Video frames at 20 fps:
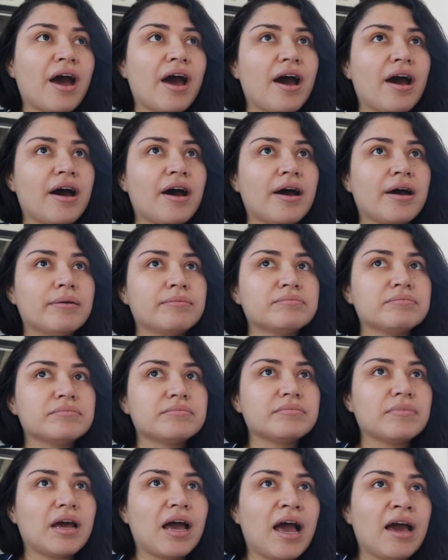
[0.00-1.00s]
I
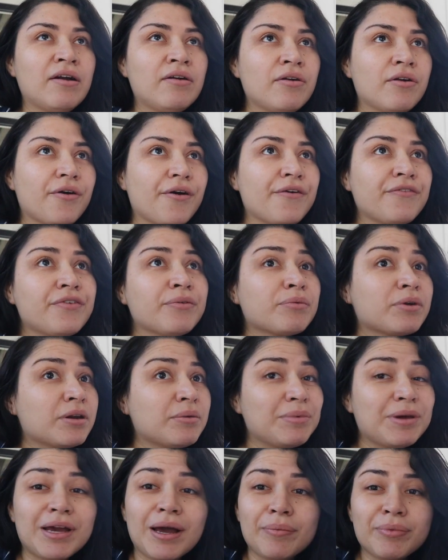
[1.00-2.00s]
don't know if I'm gonna
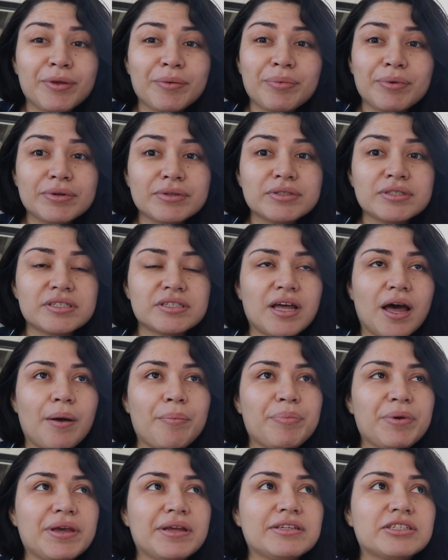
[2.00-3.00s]
be comfortable
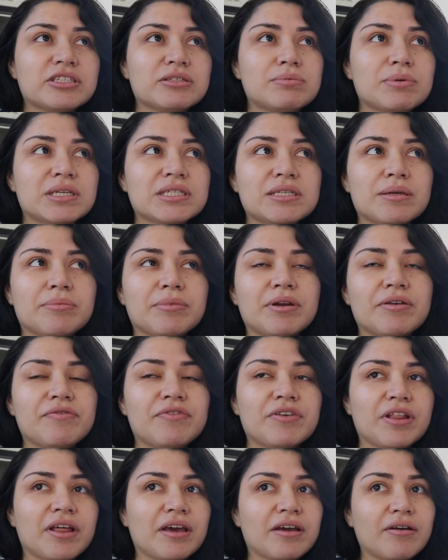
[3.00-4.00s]
stopping just because I'm gonna
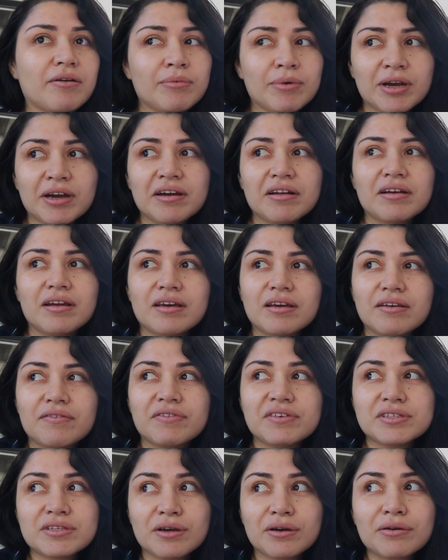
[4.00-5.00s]
feel like, oh my god, like if
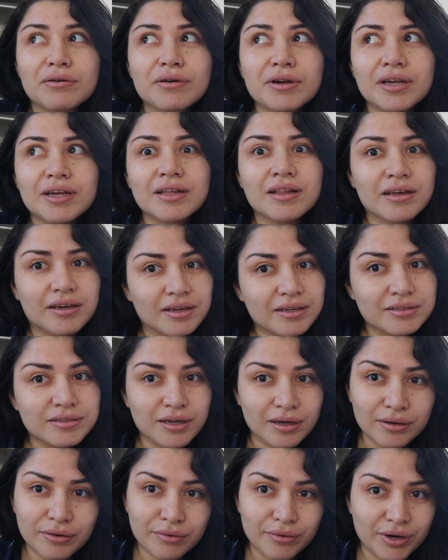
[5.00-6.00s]
he's hungry, like he's
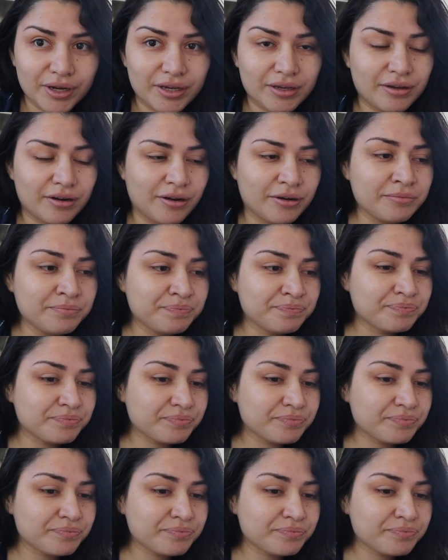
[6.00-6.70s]
hungry, you know.